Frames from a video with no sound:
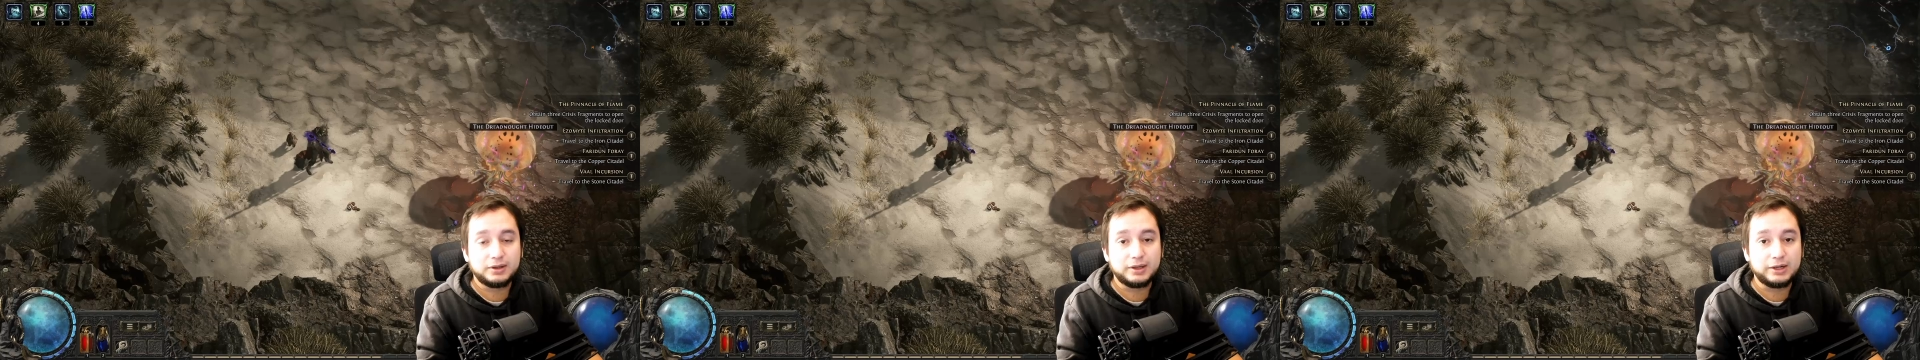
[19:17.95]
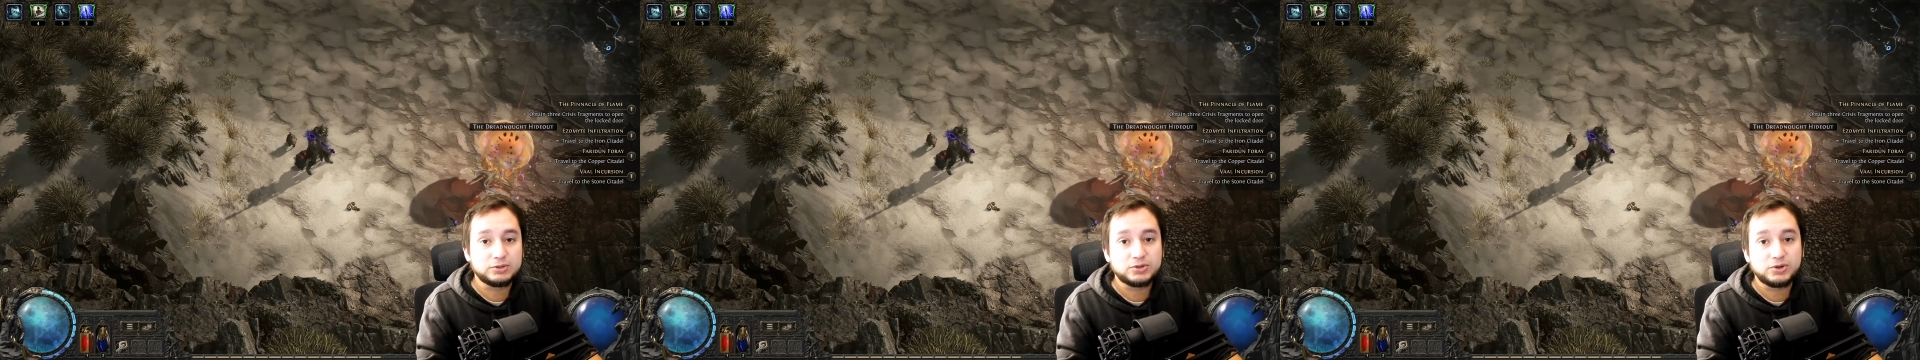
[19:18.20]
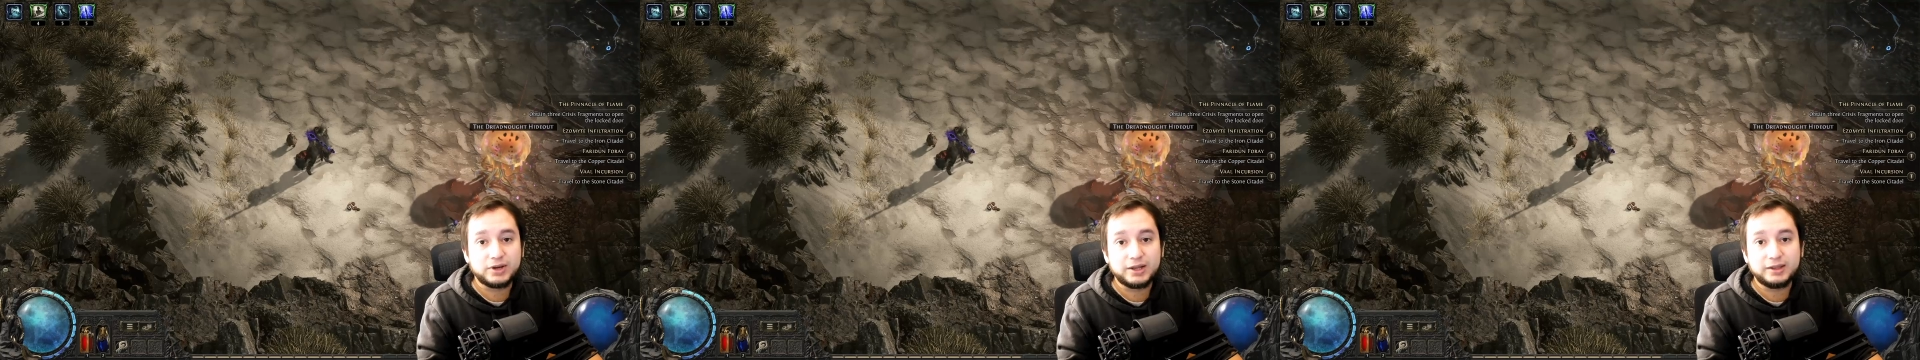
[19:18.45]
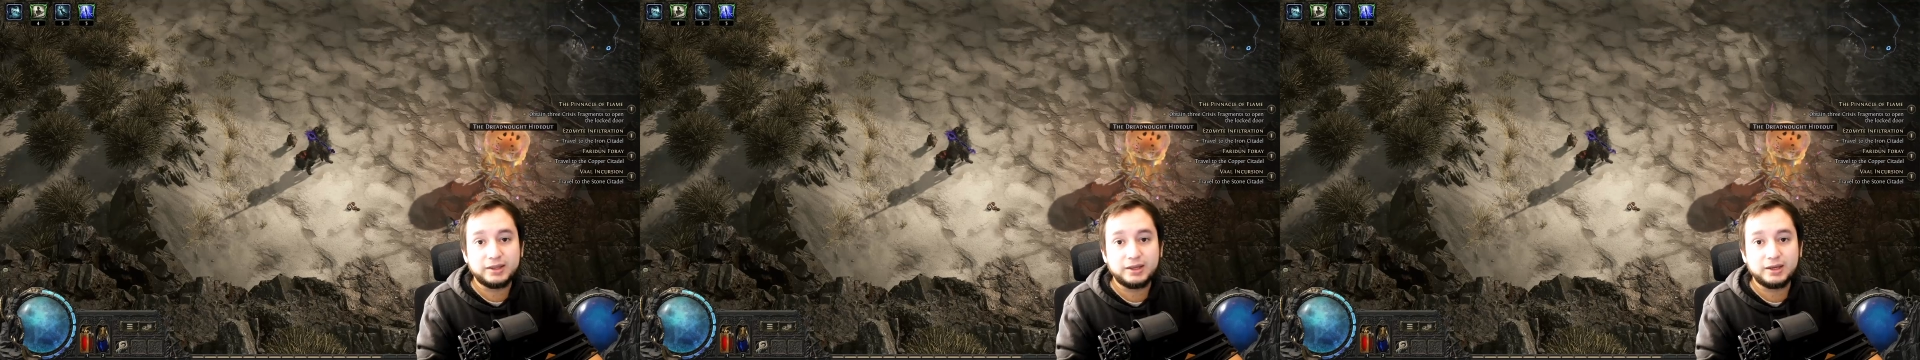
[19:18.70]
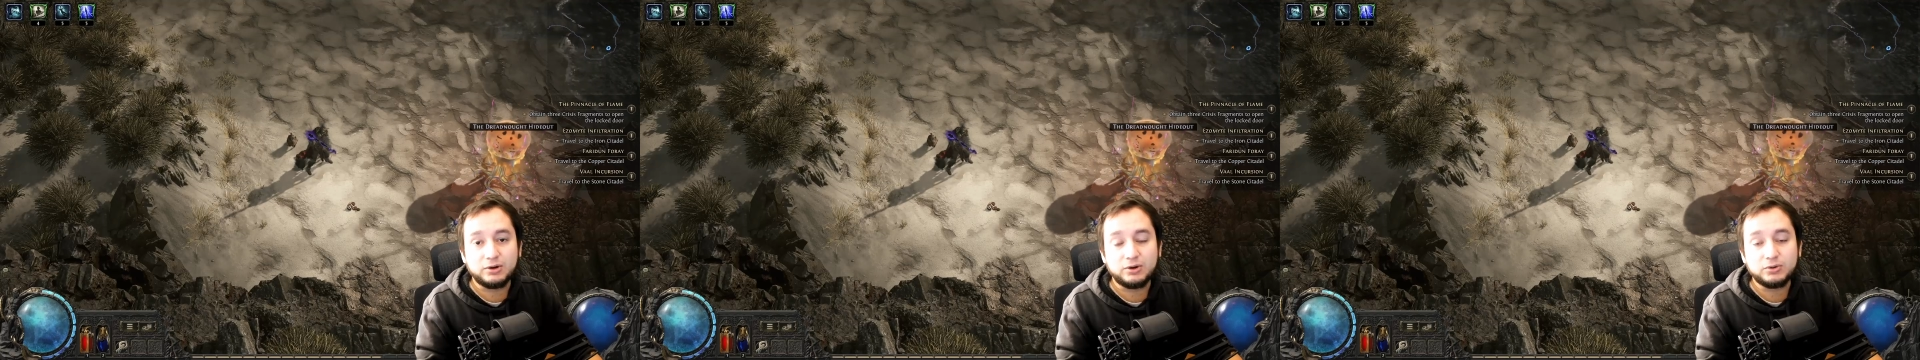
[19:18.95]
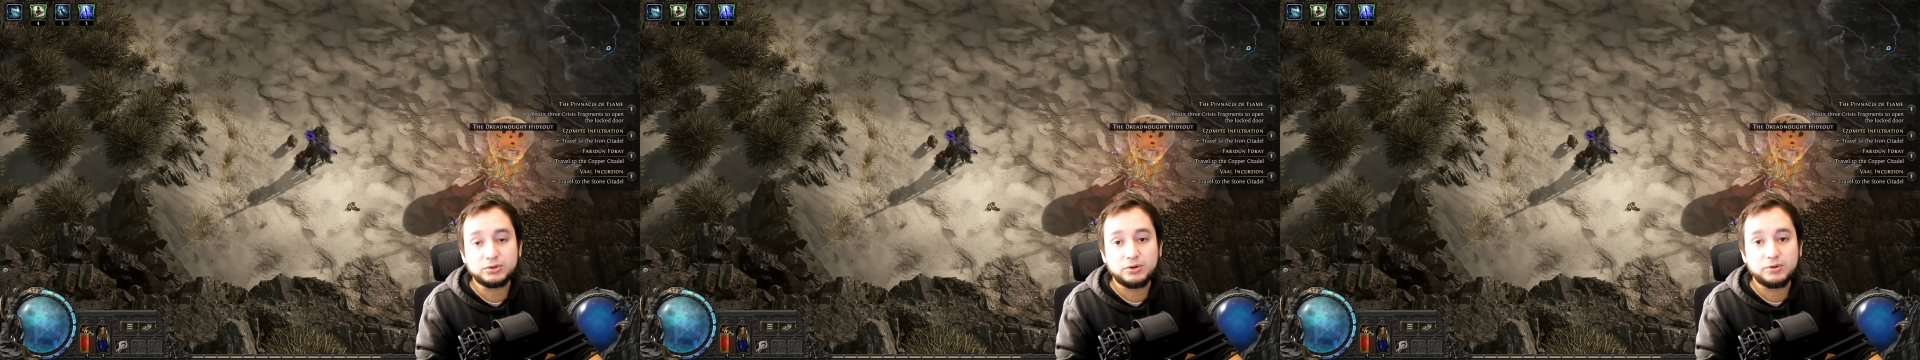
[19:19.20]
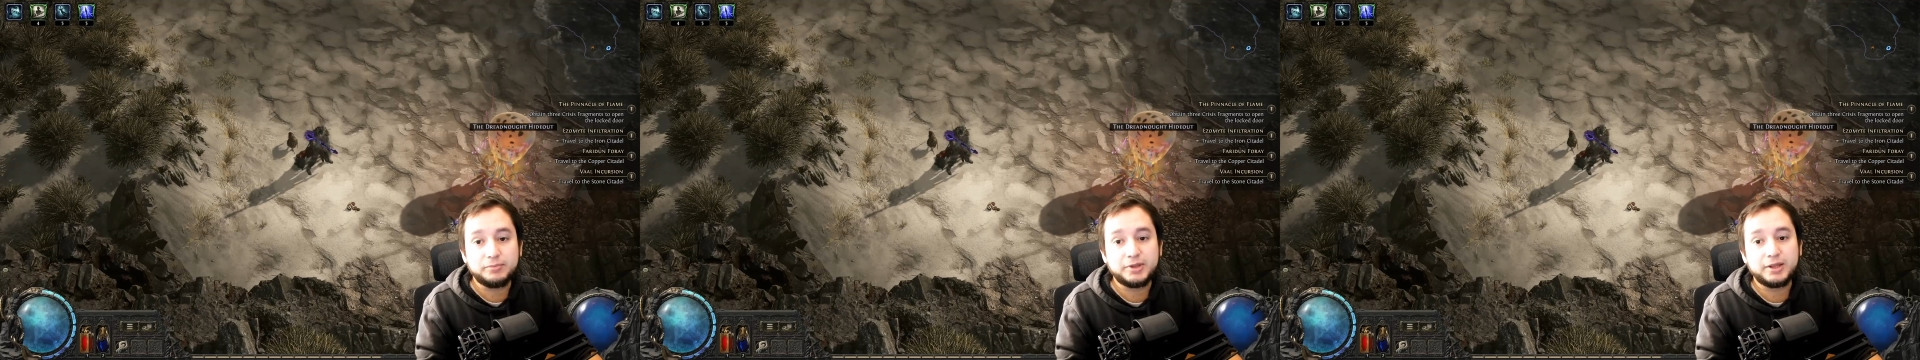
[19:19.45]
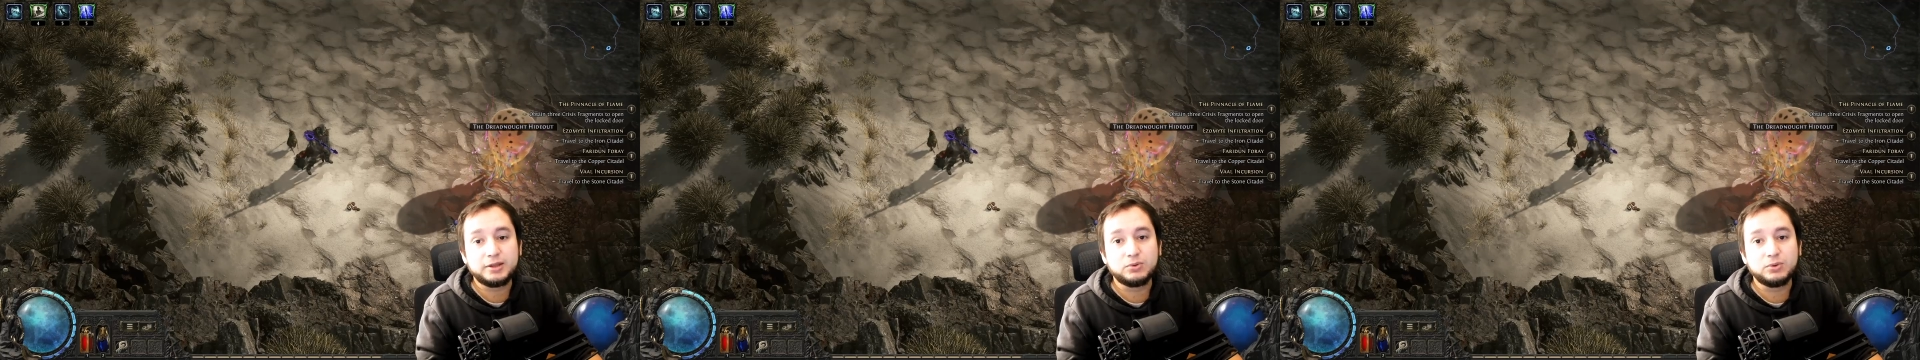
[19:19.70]
and also get the auto
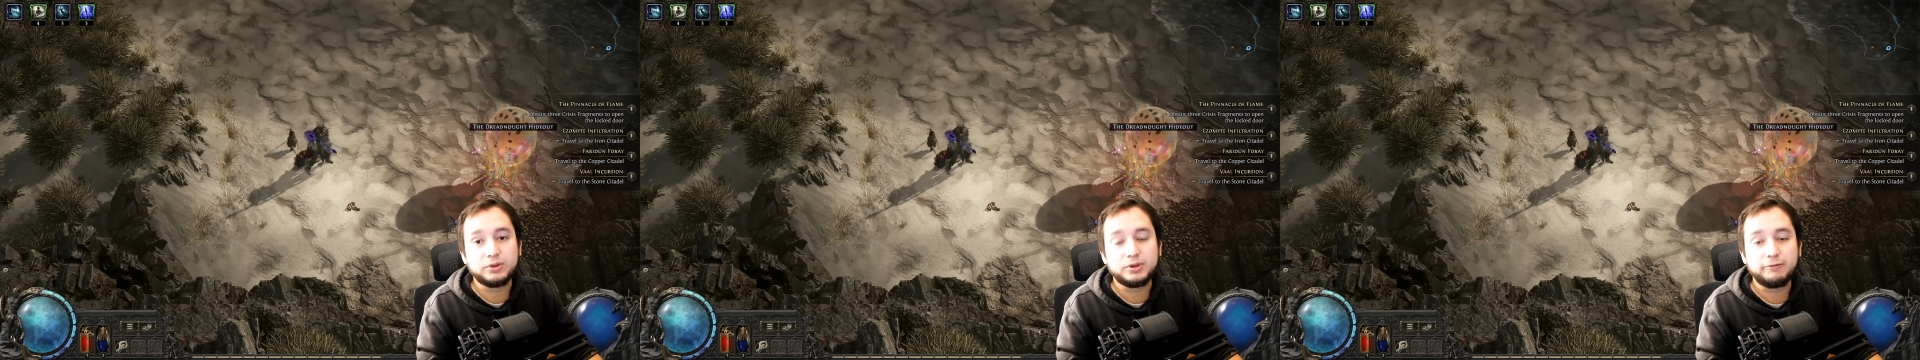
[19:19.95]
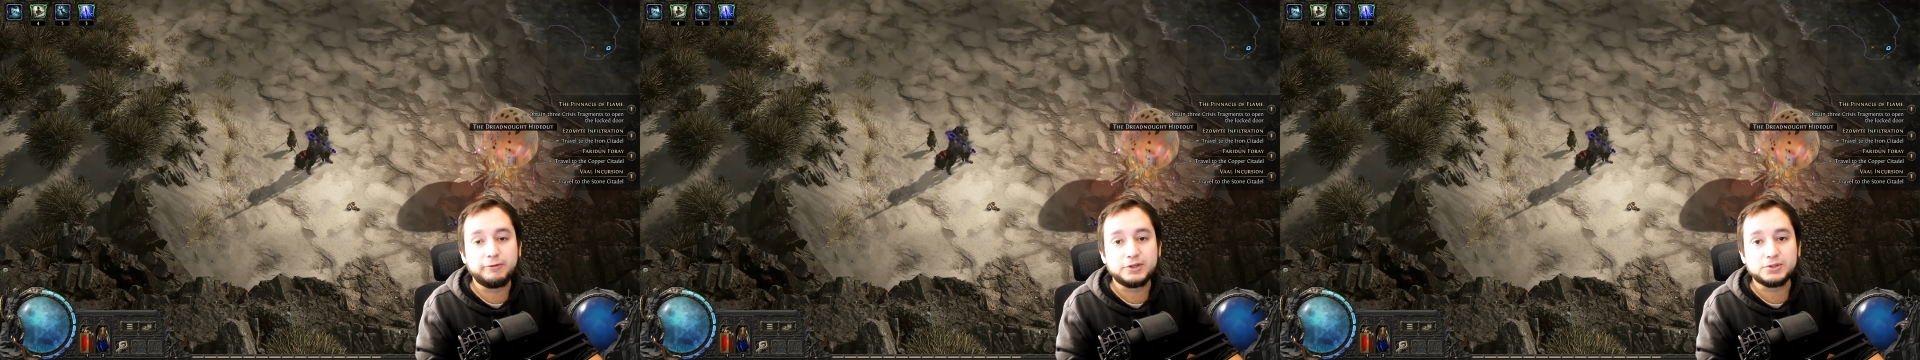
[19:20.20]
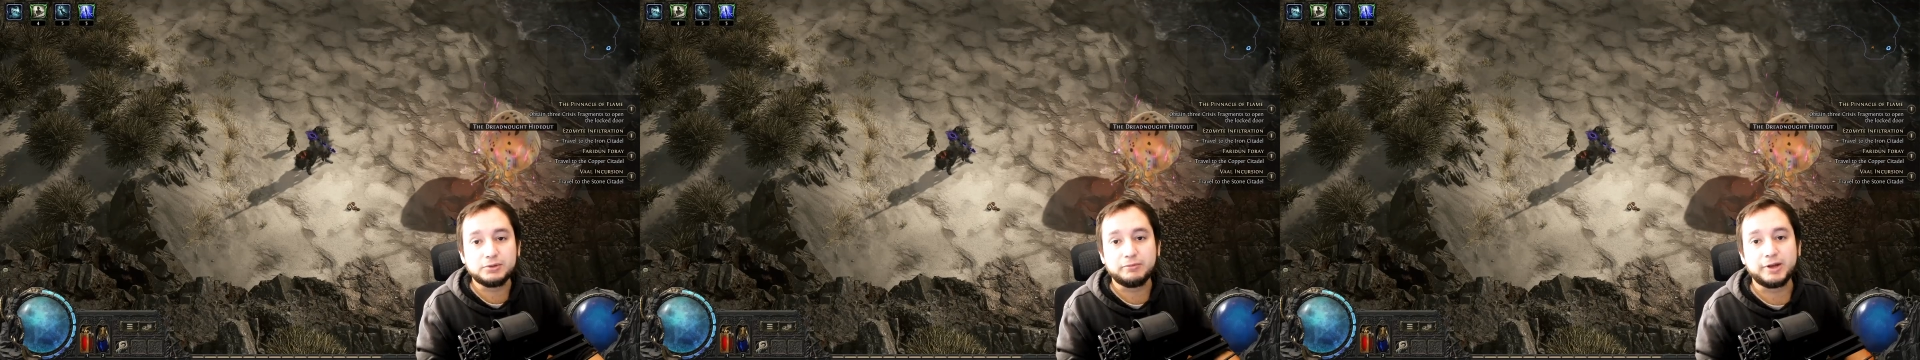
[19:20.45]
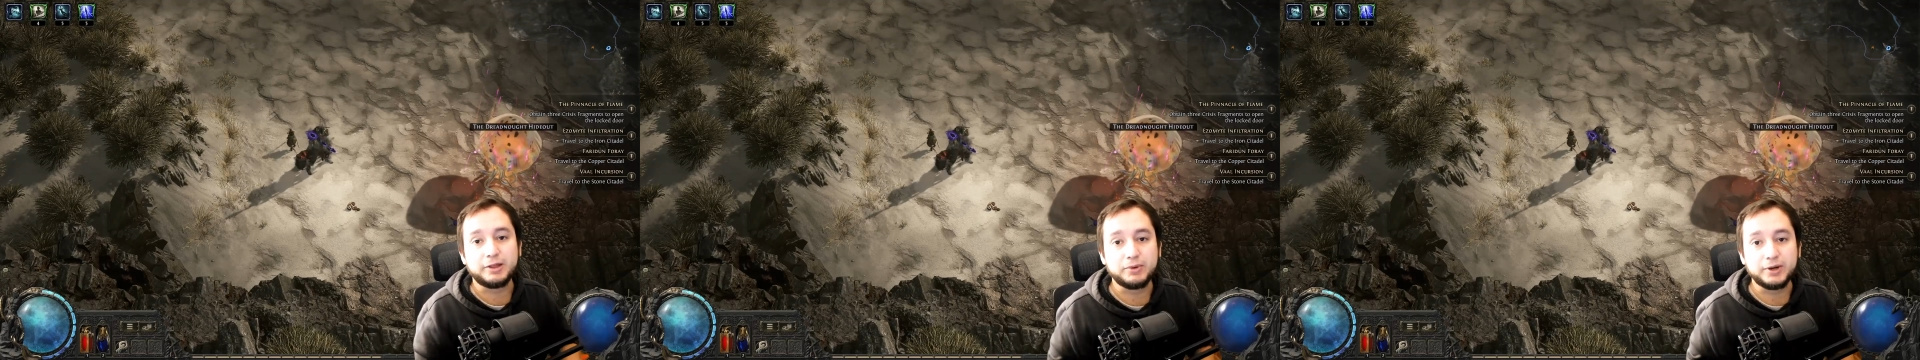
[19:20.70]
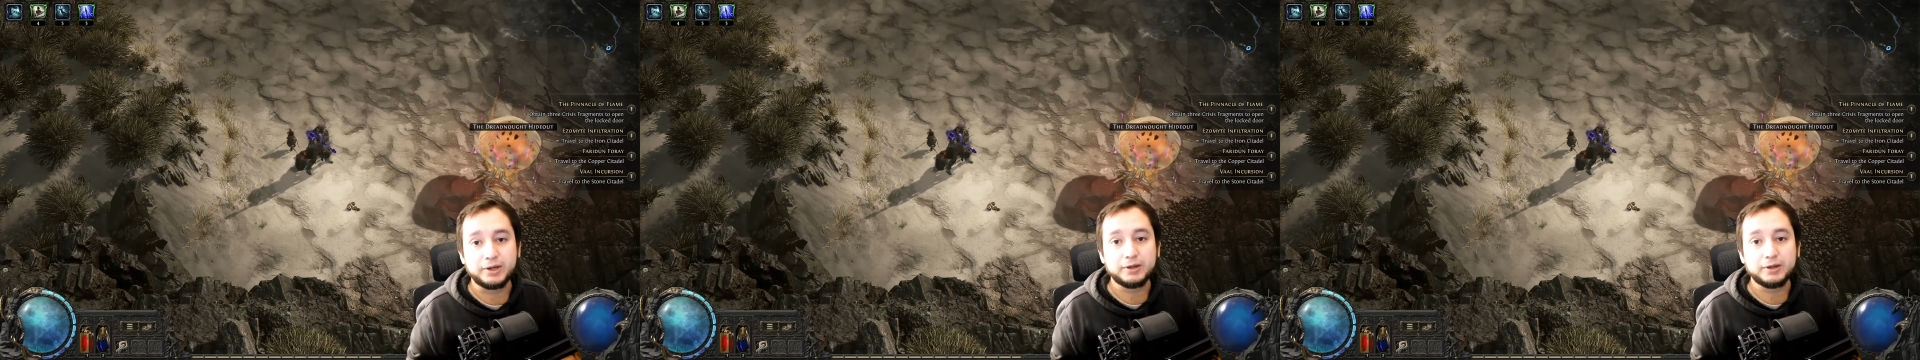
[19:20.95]
update cool new feature, by the way.